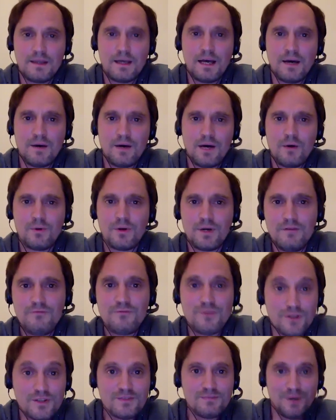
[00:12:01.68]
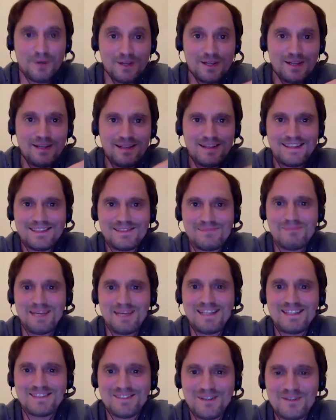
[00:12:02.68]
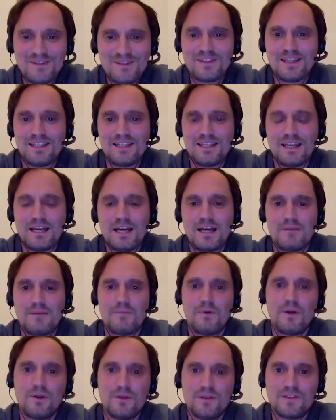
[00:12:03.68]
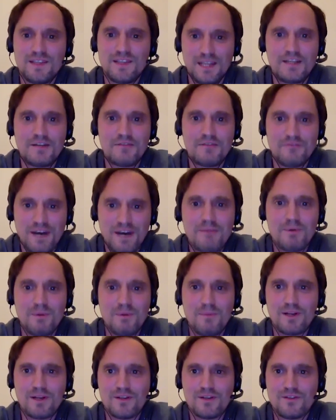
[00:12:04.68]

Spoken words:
our inverse model is based on the hollow cylinder fiber model.